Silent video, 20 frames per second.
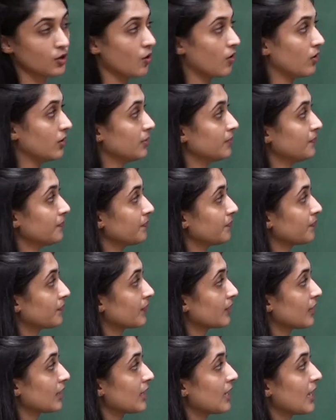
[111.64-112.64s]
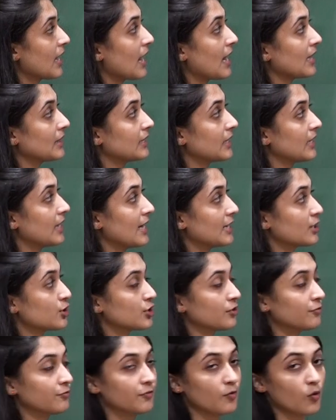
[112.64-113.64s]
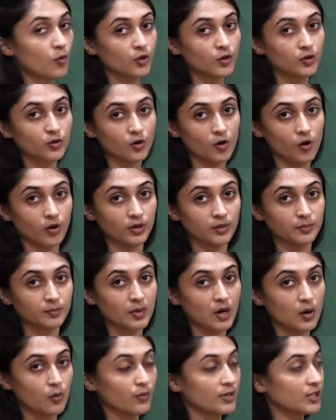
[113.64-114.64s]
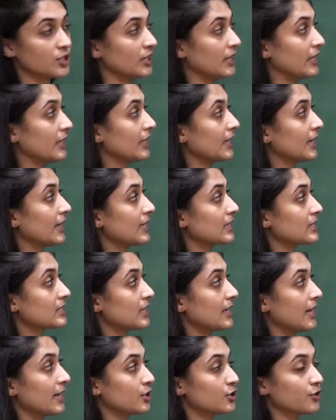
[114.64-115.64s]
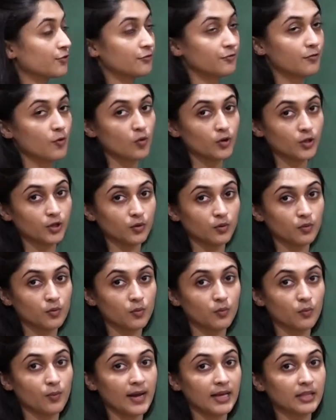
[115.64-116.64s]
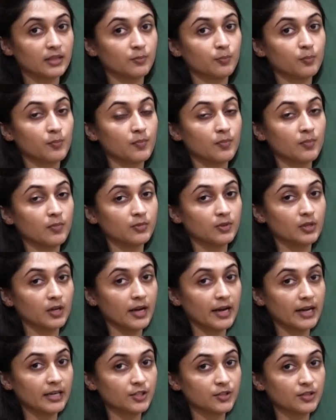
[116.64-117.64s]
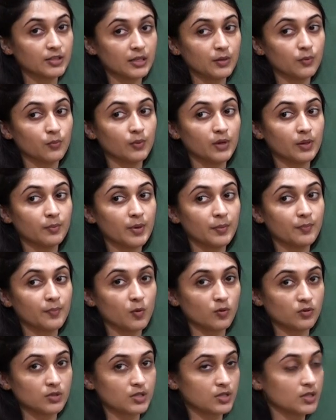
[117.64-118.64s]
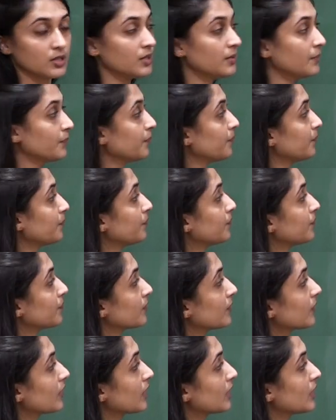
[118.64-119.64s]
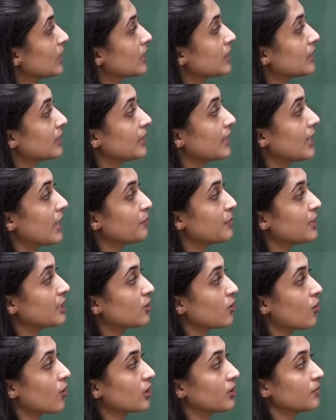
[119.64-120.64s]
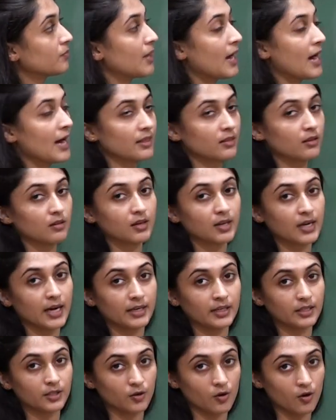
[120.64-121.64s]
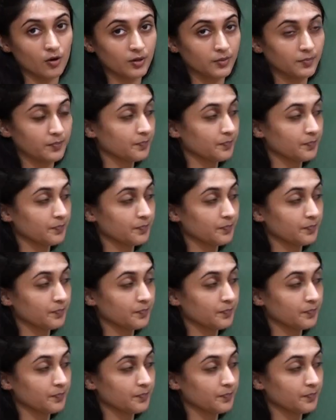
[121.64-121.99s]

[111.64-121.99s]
column, the ledger folio column, which indicates the ledger folio where the entry will be posted, the debit column and the credit column.